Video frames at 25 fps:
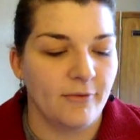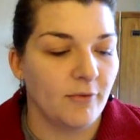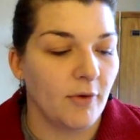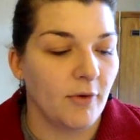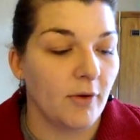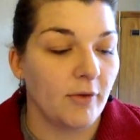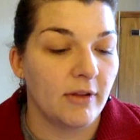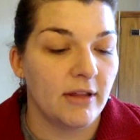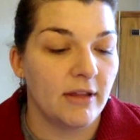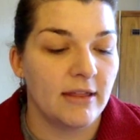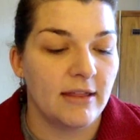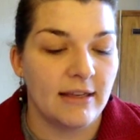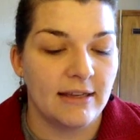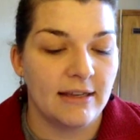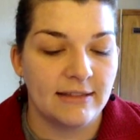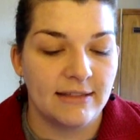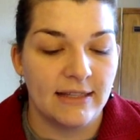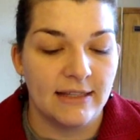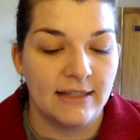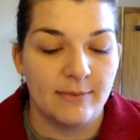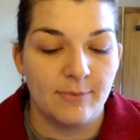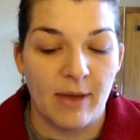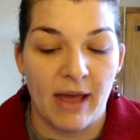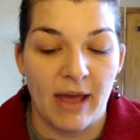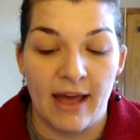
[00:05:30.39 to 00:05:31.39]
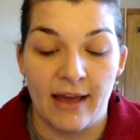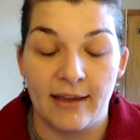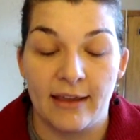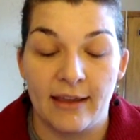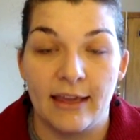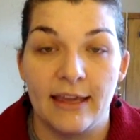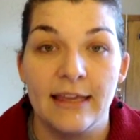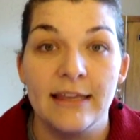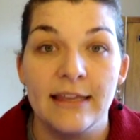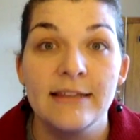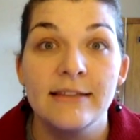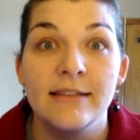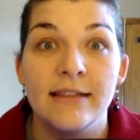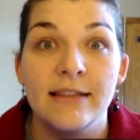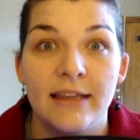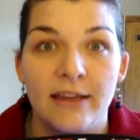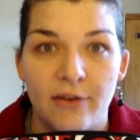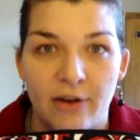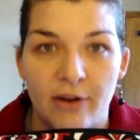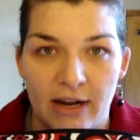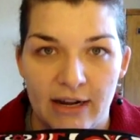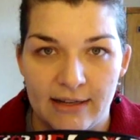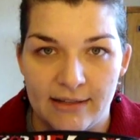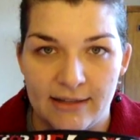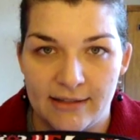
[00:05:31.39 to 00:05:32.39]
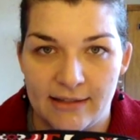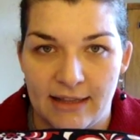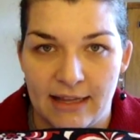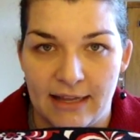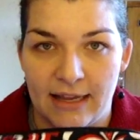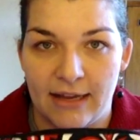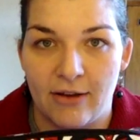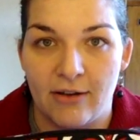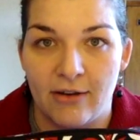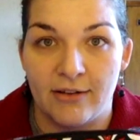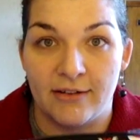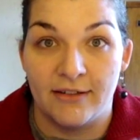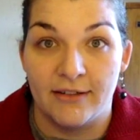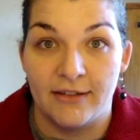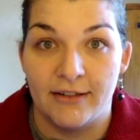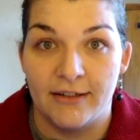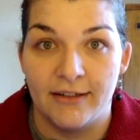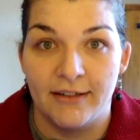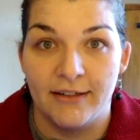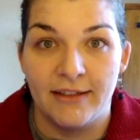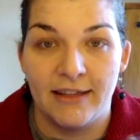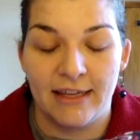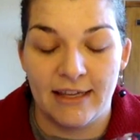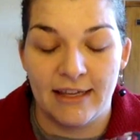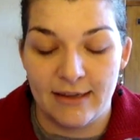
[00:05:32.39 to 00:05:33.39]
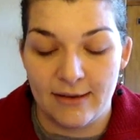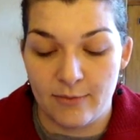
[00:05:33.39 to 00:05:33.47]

Roland thinks this bag is the greatest thing on earth.